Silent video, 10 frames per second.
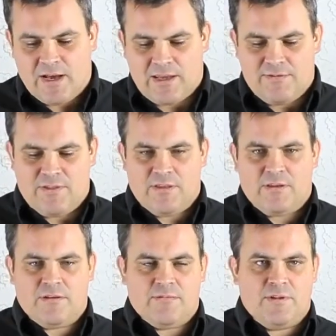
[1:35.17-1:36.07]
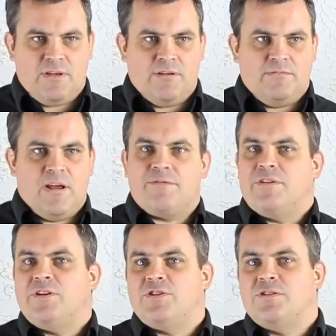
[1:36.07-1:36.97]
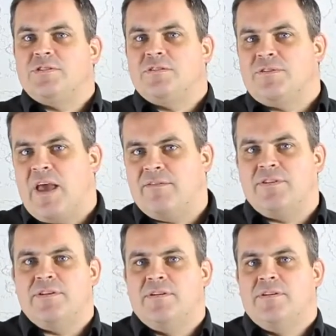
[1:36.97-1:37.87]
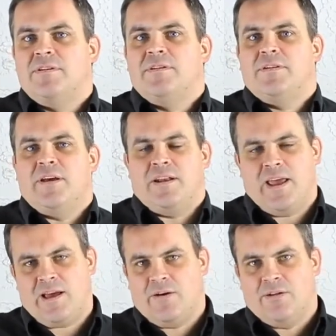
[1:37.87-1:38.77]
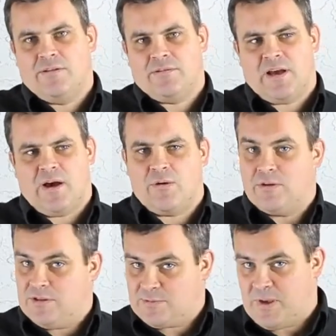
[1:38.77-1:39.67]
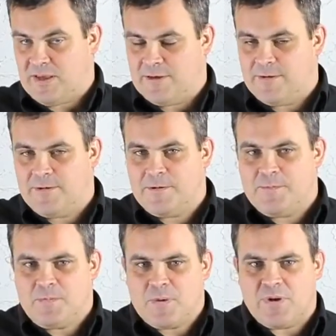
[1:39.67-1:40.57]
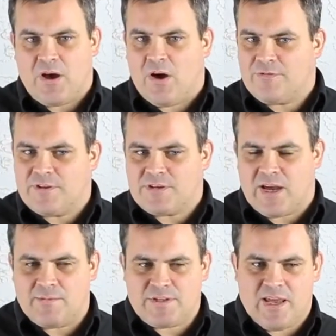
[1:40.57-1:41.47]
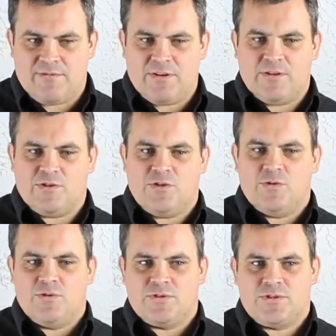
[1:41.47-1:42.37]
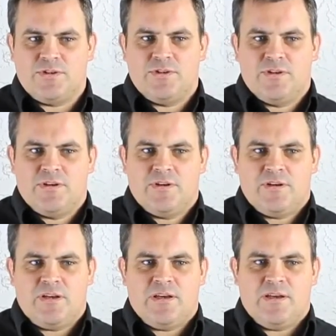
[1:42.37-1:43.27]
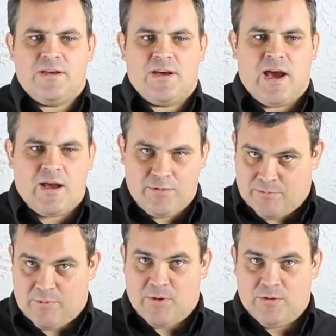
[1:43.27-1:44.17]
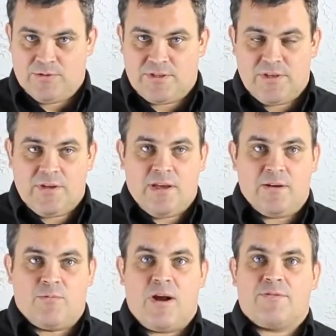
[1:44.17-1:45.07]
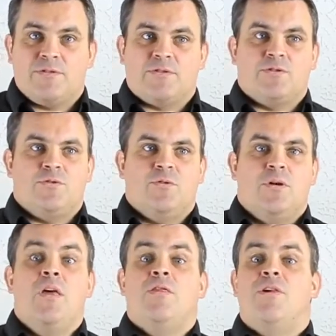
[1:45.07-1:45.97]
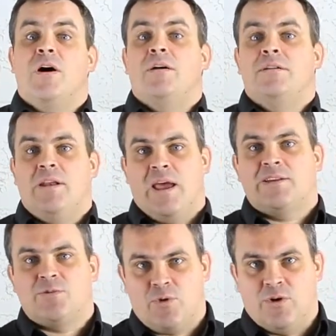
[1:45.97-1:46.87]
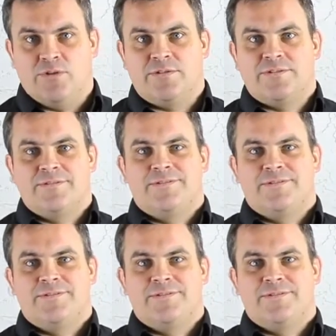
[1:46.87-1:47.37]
Given the definitions of heaven and hell, how could this be? But oftentimes heaven is used, I would propose, in reference to the next world.